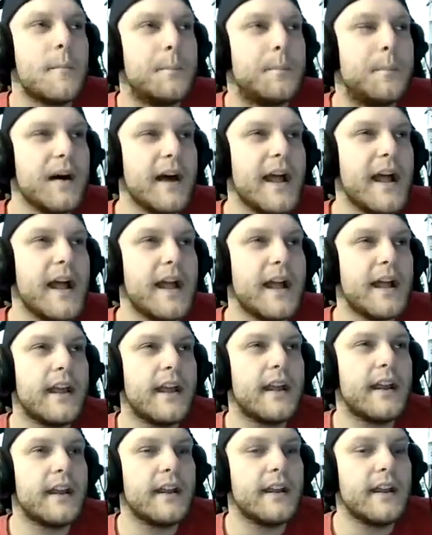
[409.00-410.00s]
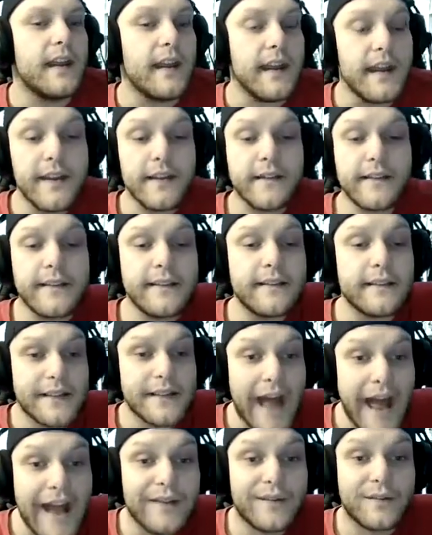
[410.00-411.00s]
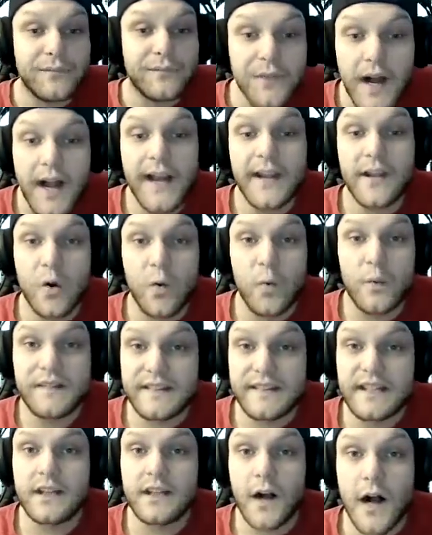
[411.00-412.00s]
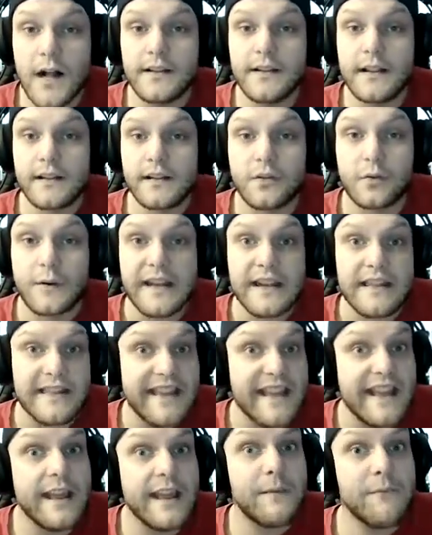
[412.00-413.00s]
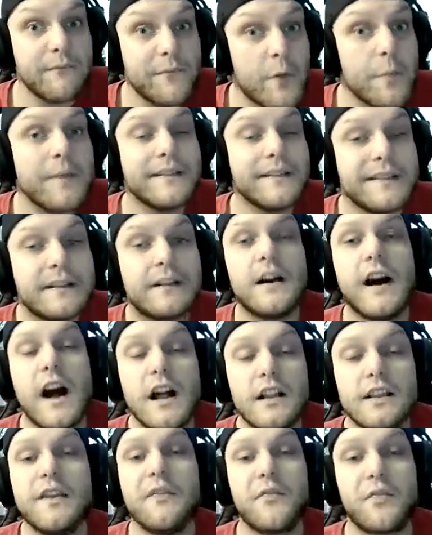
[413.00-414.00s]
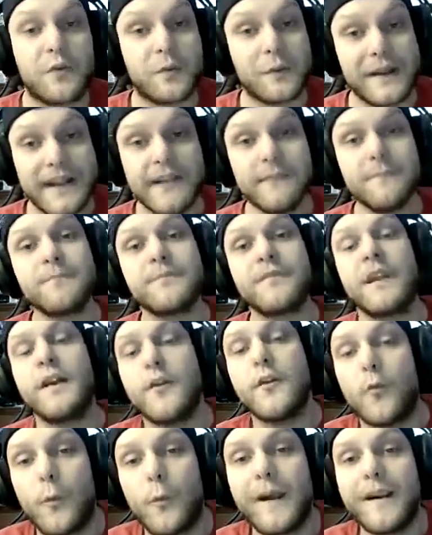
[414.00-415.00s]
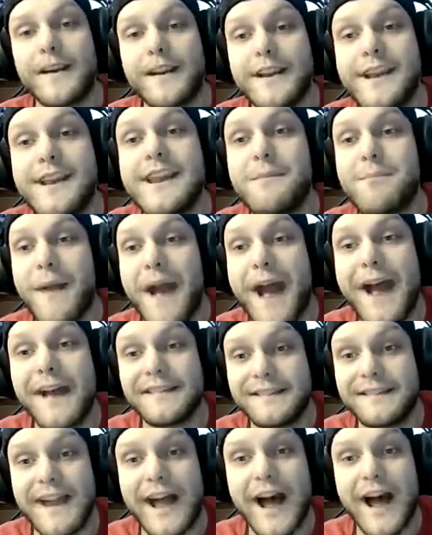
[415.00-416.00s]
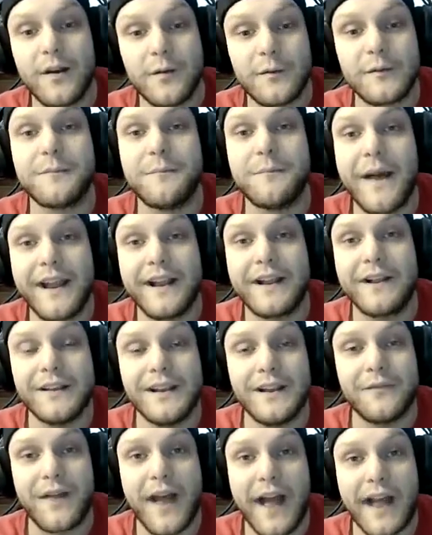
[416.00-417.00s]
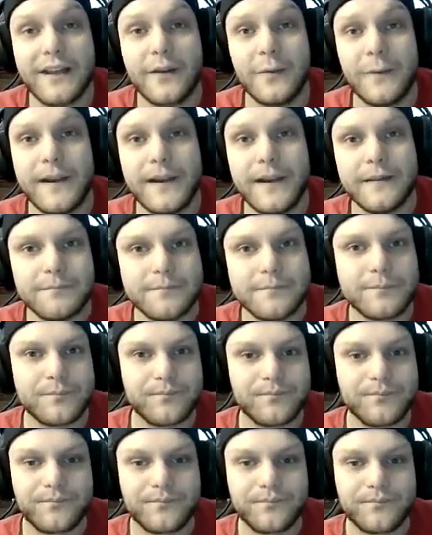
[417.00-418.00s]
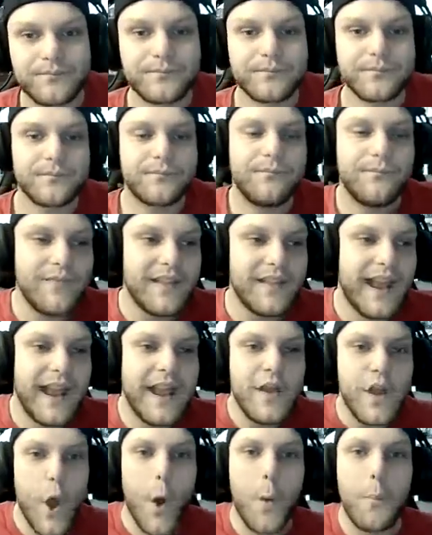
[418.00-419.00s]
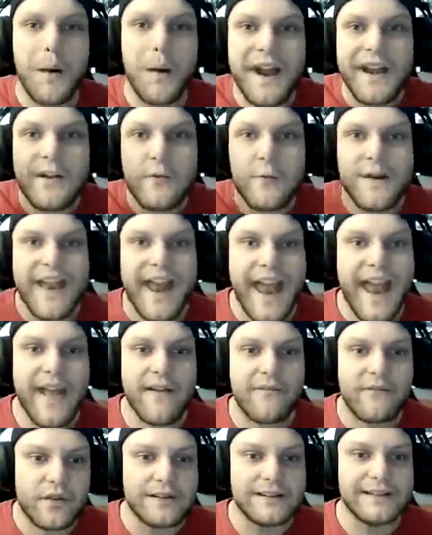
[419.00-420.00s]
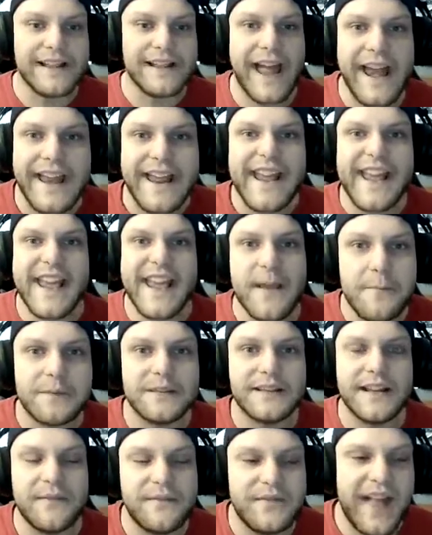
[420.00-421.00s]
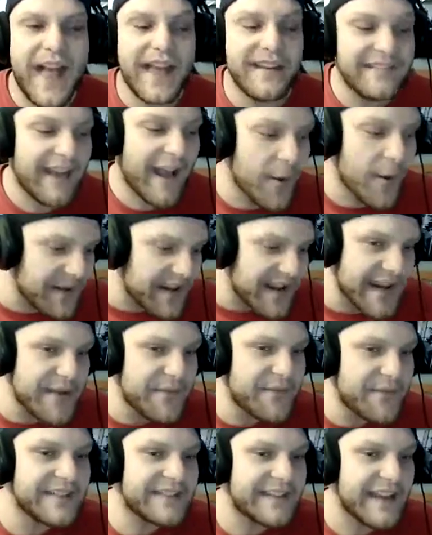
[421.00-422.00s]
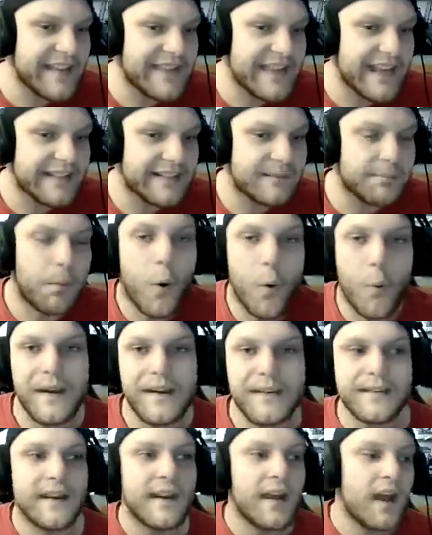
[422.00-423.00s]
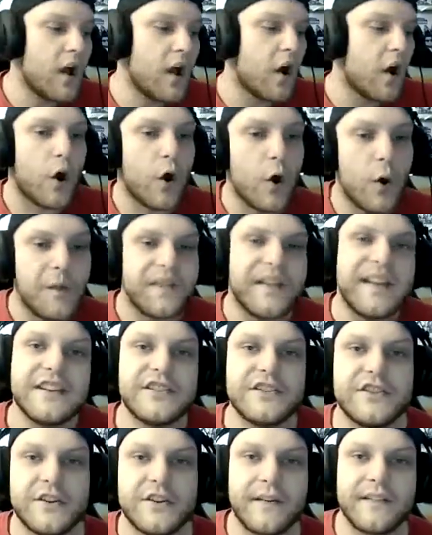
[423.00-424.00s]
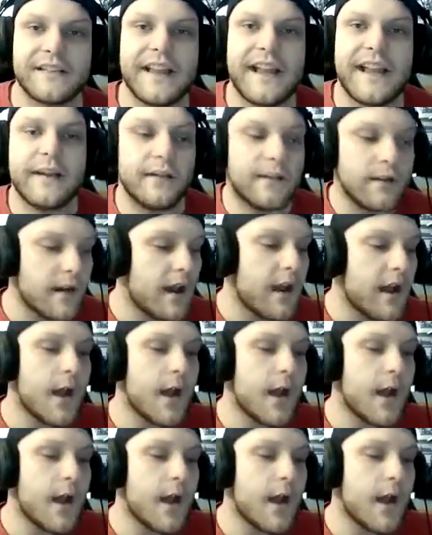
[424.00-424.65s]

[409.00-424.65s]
but Easy's last final was the Gauntlet 3, the infamous Gauntlet 3, where he passed out and was medically evacuated. And nobody would ever let him live that down, even to this point, all these years later.